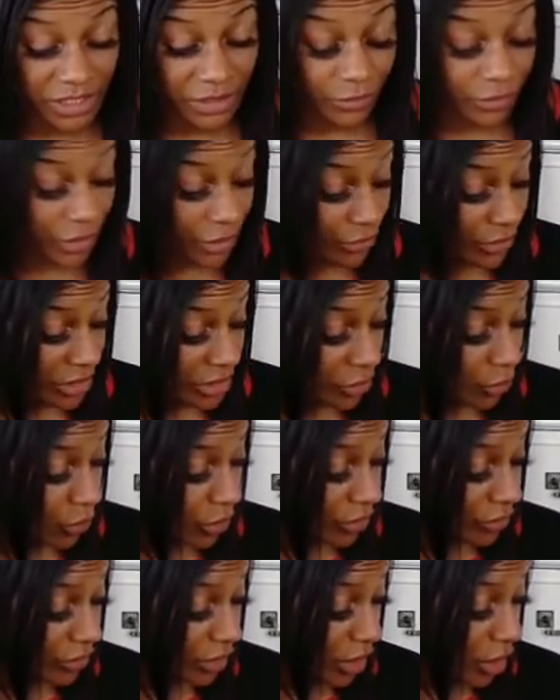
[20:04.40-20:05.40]
surrendering to
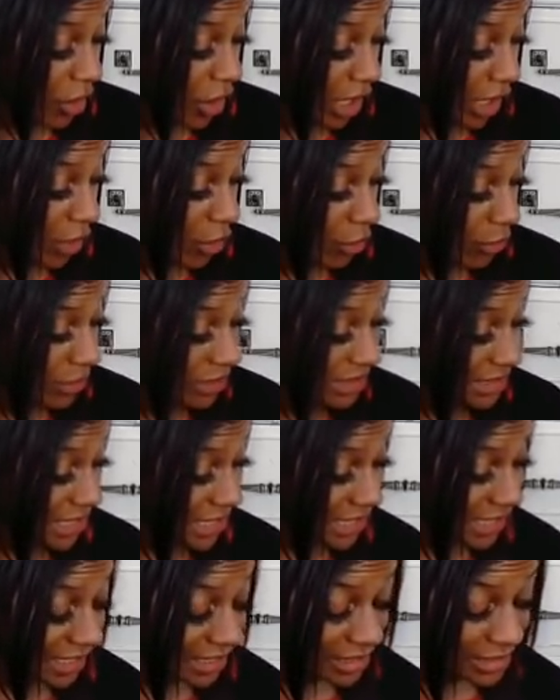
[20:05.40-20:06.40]
wonder and awe, I always say
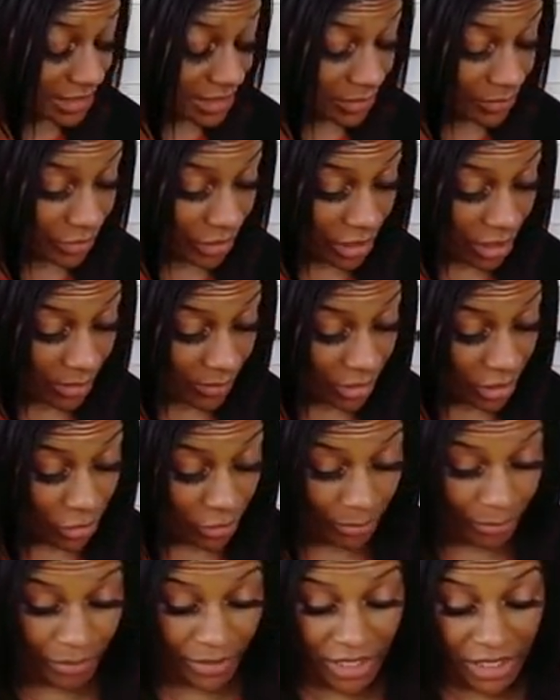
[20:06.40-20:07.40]
that ends up becoming
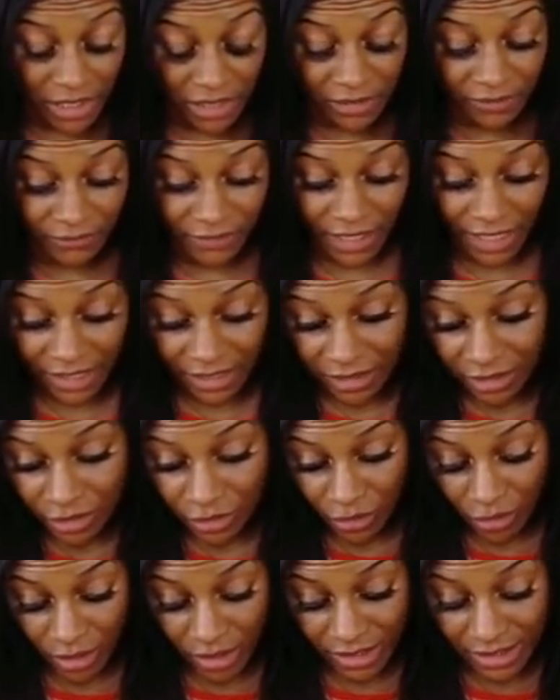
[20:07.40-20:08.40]
your beacon of light in the
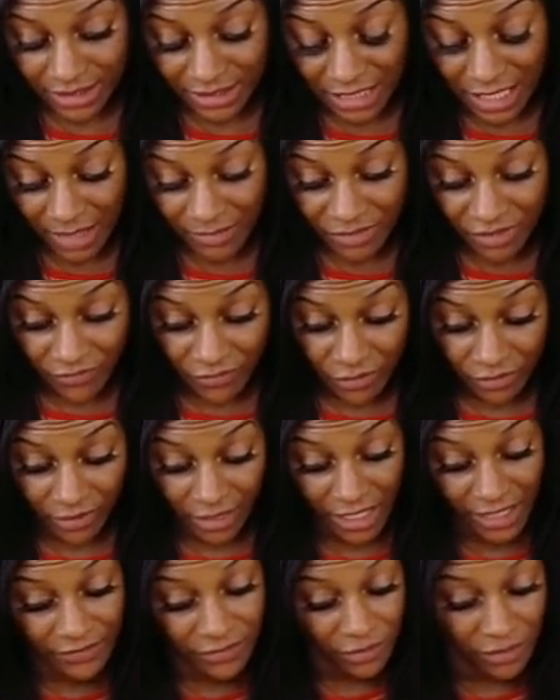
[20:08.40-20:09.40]
darkest times of your
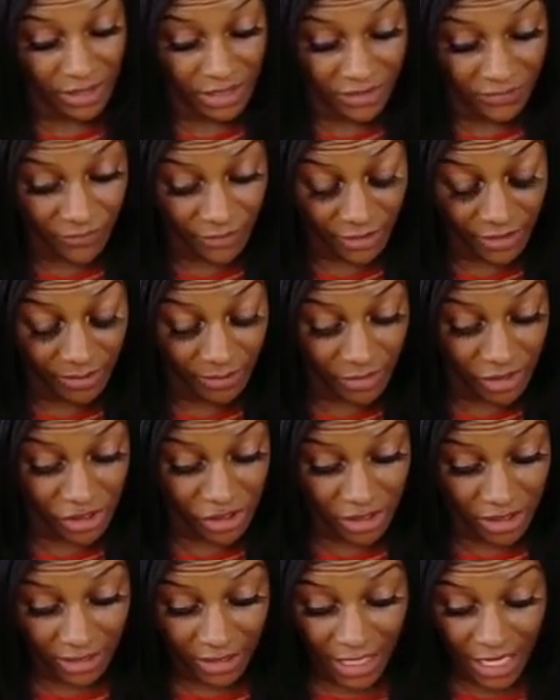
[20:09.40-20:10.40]
life. So that's very much
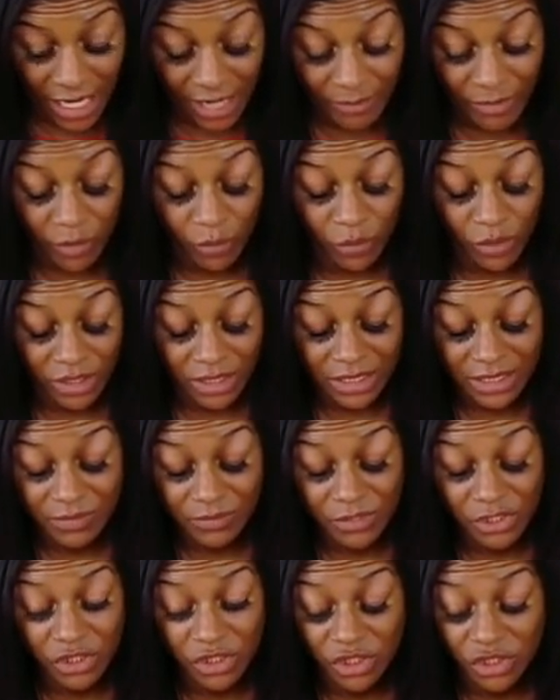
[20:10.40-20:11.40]
in alignment with this
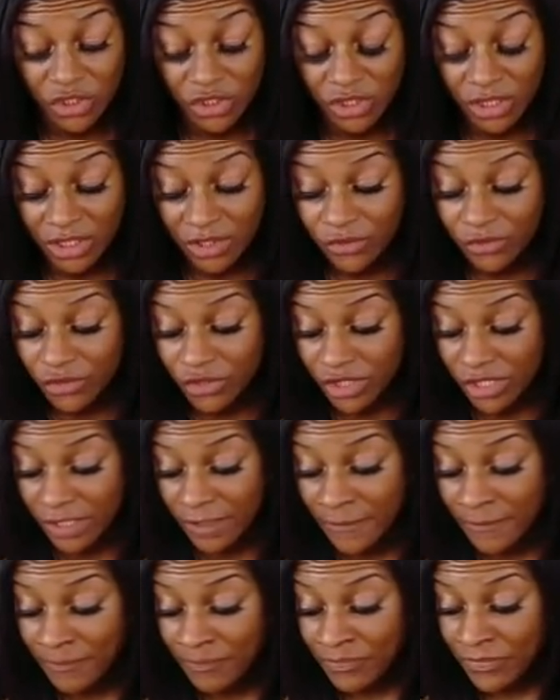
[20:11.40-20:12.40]
magician energy.
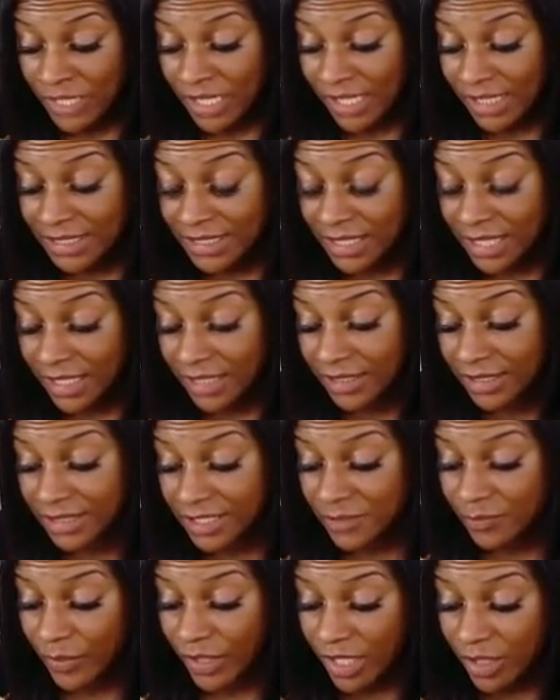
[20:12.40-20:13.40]
It's like,
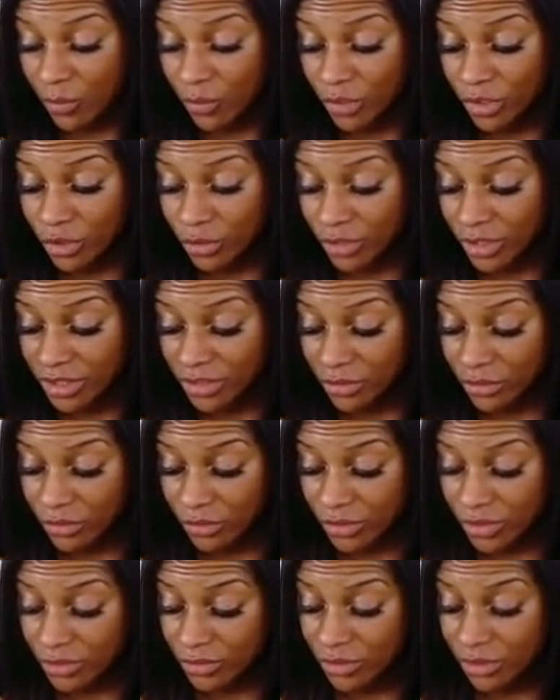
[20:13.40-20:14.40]
despite what your
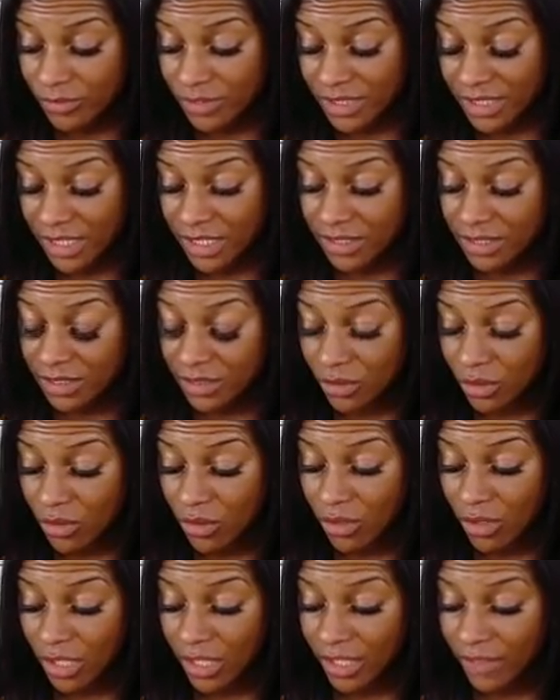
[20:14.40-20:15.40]
external circumstances
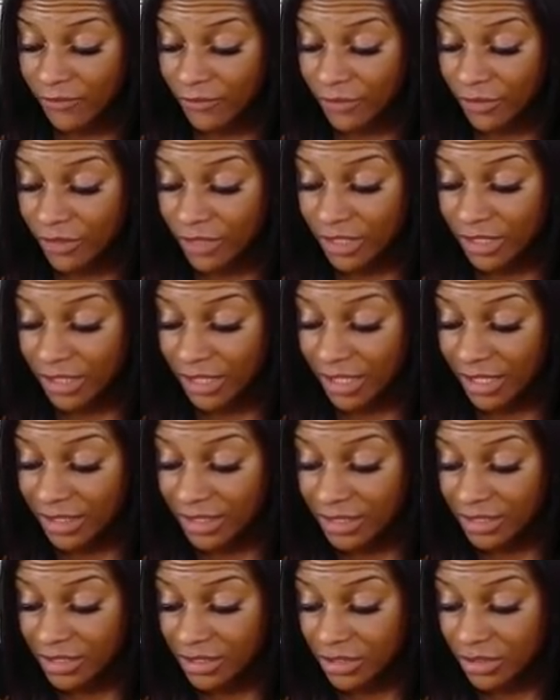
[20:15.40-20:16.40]
are, if you're
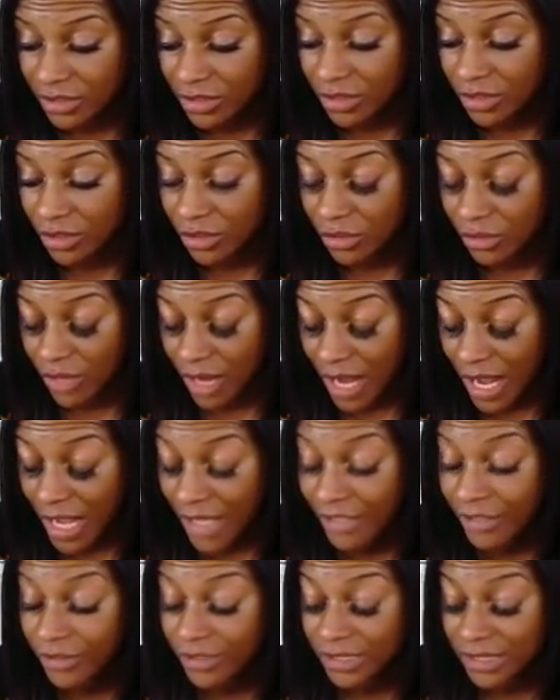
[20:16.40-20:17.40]
connected to your
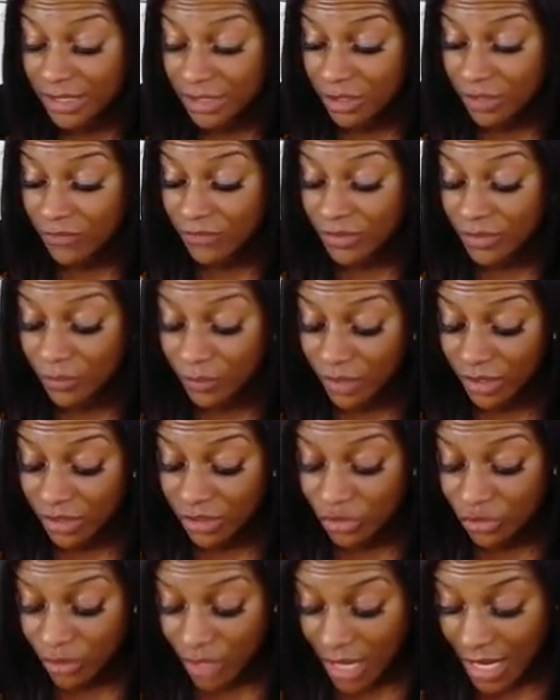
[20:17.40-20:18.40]
higher self as well
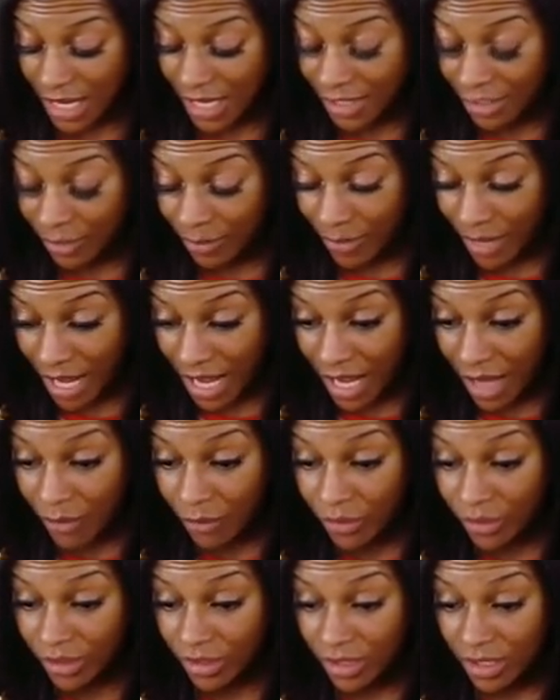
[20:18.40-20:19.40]
as your higher
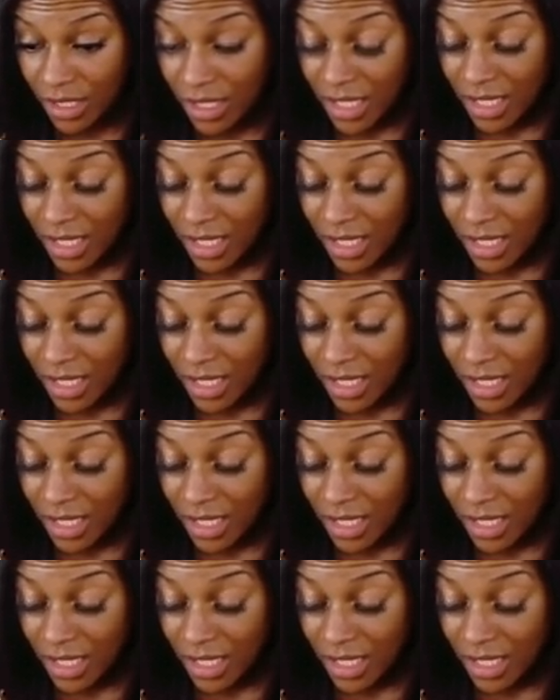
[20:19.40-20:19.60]
power